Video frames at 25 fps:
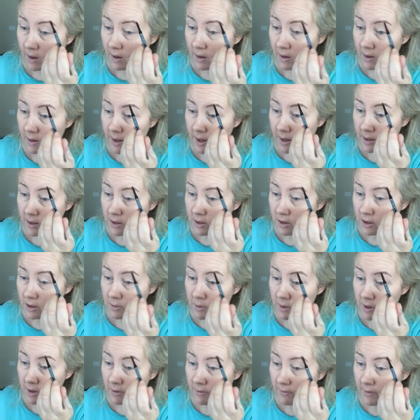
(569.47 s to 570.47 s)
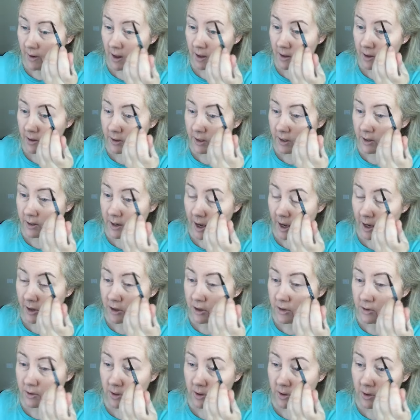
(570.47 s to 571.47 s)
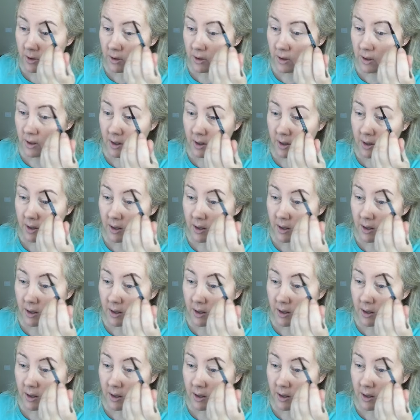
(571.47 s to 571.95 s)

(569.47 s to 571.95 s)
then you just want to follow your natural